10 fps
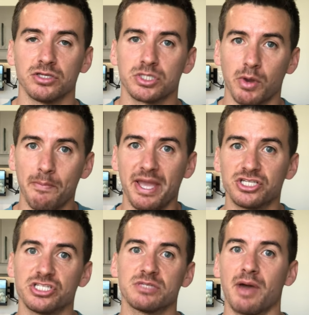So when a
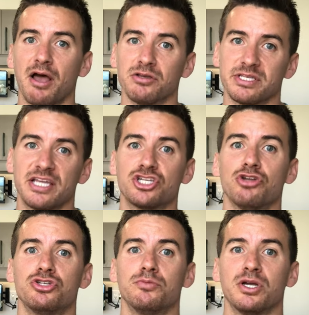patient smiles and they
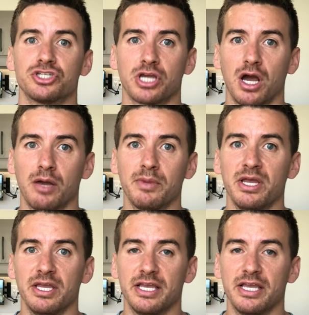show too much gum,